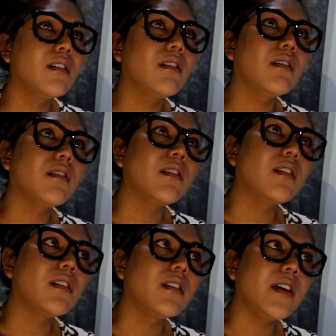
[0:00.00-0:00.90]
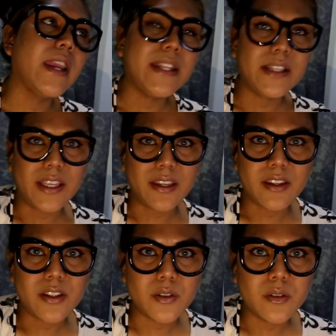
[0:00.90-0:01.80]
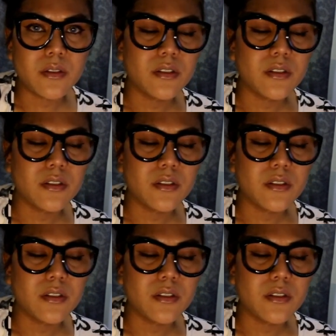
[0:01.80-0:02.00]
or anything, you know,